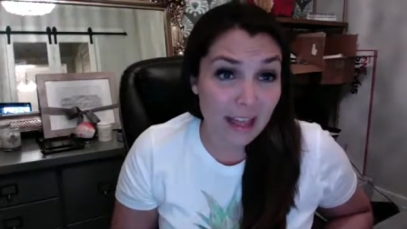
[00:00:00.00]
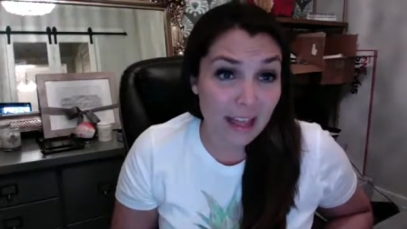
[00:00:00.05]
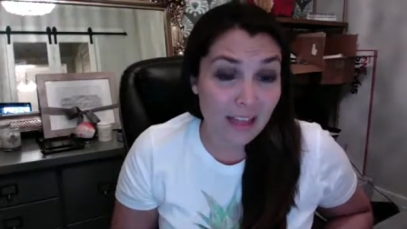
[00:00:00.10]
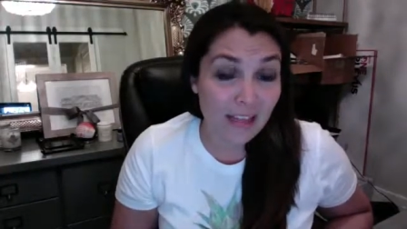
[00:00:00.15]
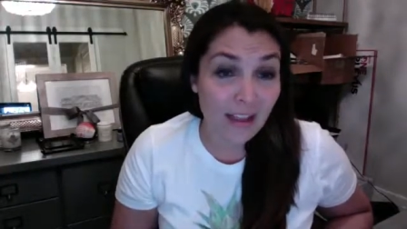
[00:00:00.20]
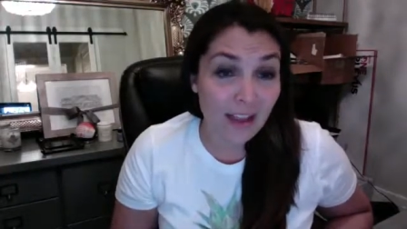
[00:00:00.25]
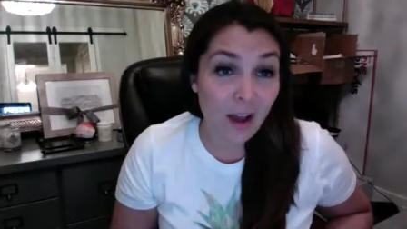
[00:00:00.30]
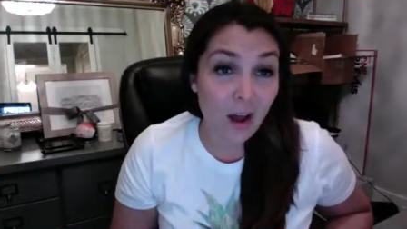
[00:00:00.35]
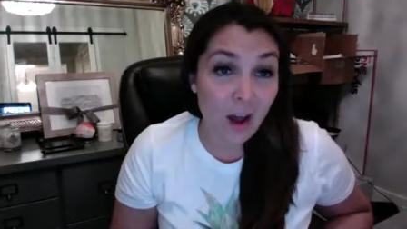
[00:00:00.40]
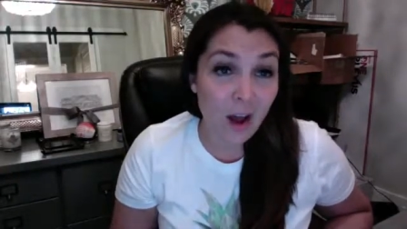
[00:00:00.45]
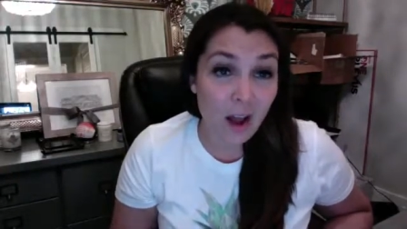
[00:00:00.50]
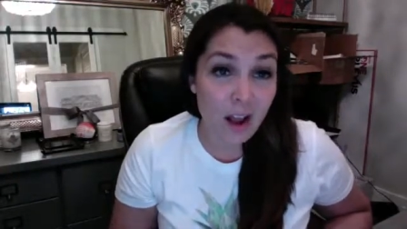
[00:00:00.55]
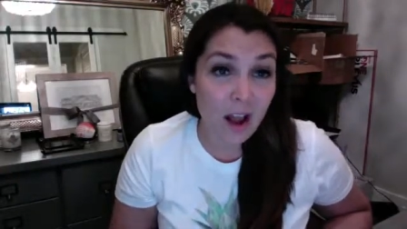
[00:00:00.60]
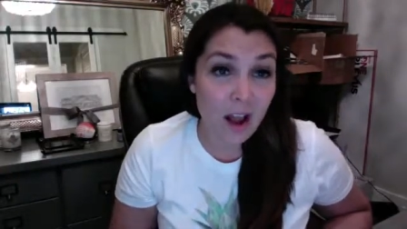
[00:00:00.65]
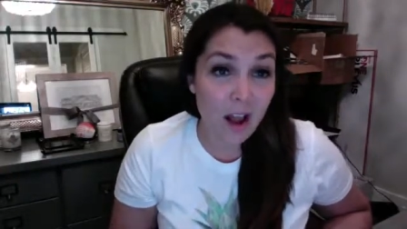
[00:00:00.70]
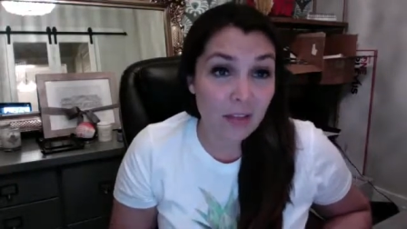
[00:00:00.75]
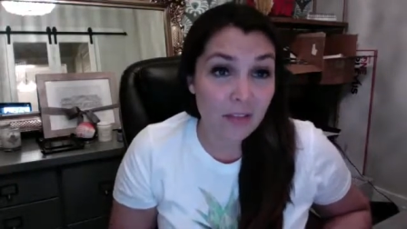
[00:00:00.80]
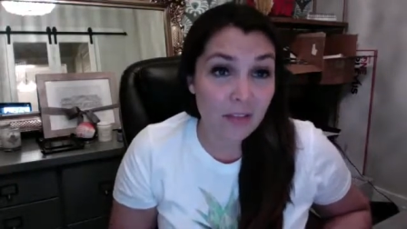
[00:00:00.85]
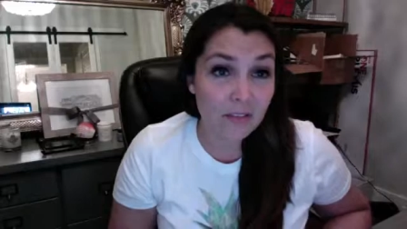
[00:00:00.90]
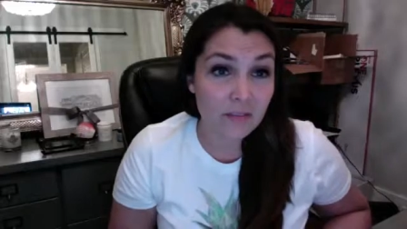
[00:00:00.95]
They all
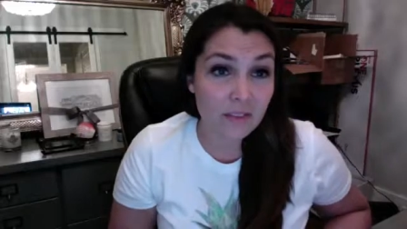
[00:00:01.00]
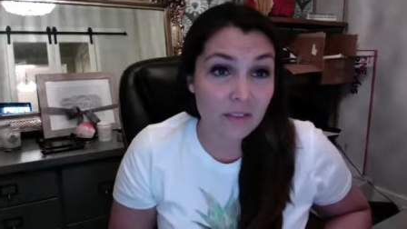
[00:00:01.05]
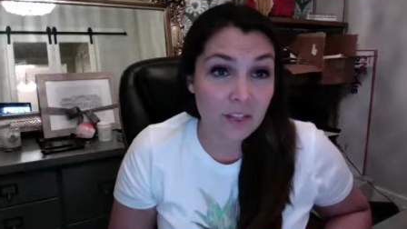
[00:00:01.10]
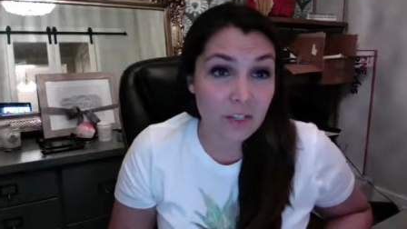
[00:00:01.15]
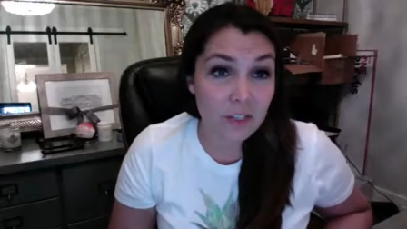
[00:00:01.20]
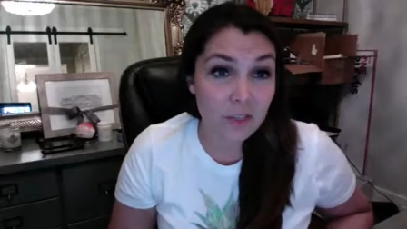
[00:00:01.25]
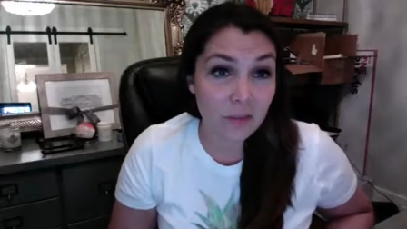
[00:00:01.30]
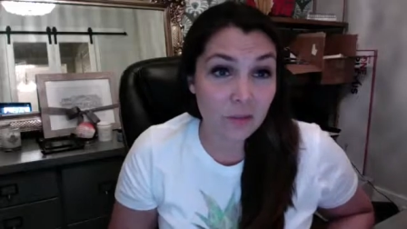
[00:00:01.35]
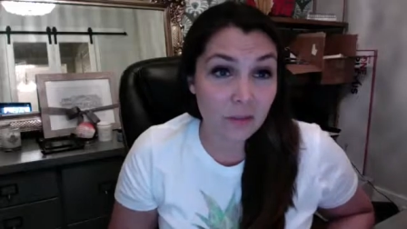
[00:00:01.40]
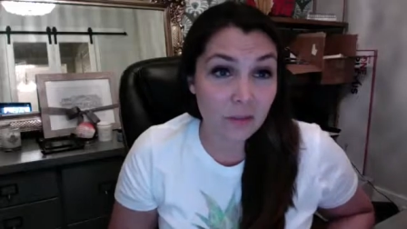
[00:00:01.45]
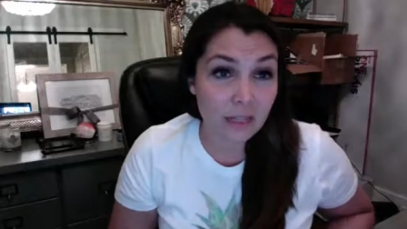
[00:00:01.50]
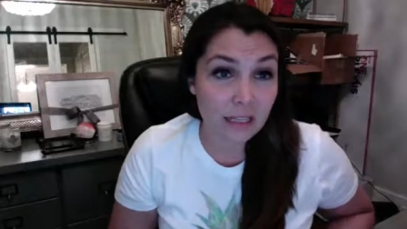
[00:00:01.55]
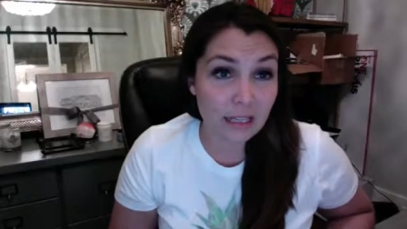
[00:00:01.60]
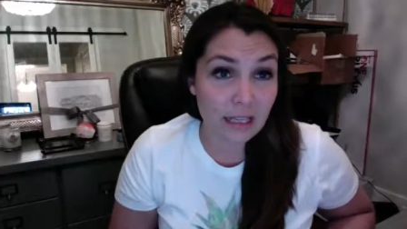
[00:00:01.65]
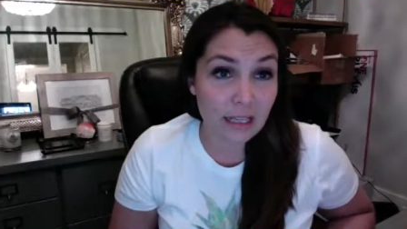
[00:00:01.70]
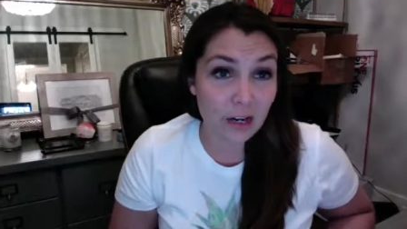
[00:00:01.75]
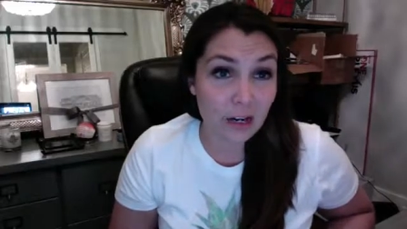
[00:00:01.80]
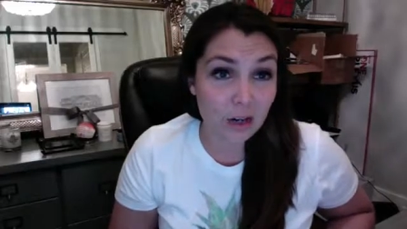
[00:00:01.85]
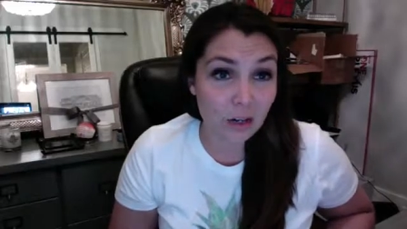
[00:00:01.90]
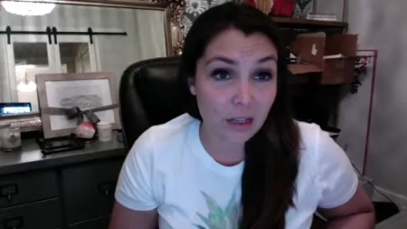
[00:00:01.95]
caught the vision
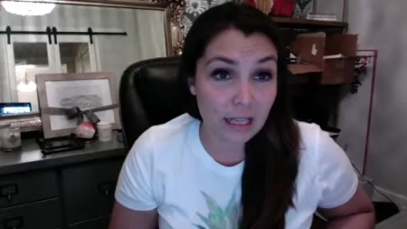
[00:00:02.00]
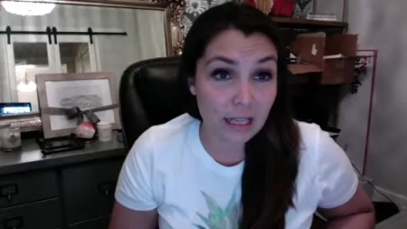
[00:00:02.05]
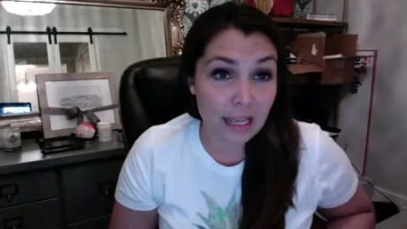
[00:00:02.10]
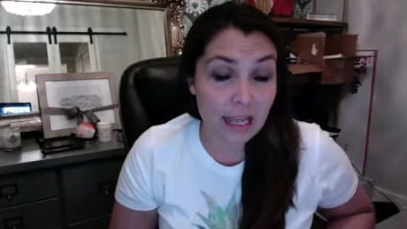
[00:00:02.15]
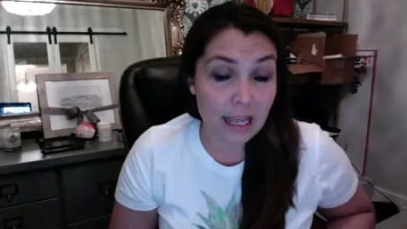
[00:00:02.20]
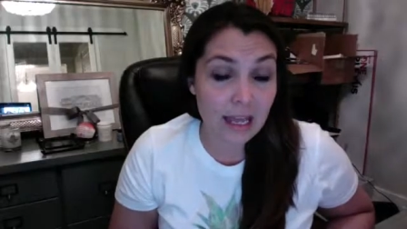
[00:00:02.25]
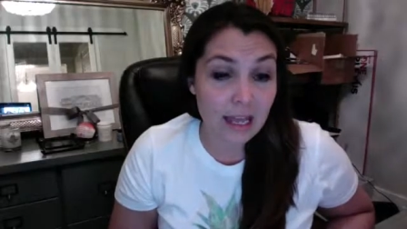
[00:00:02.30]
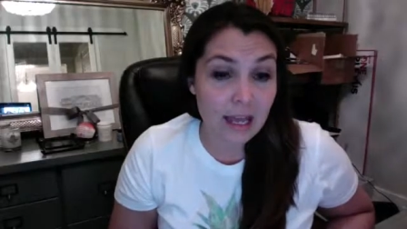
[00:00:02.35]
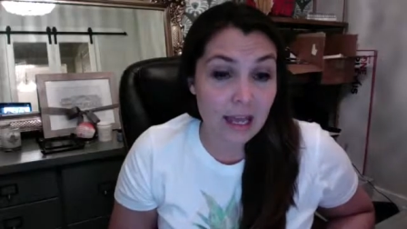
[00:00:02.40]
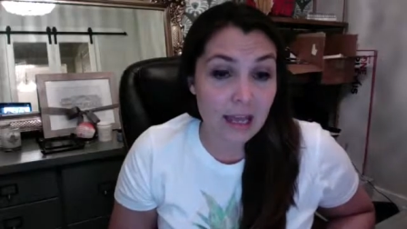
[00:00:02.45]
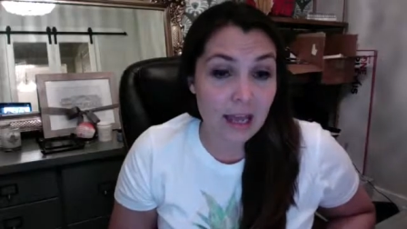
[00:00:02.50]
really early.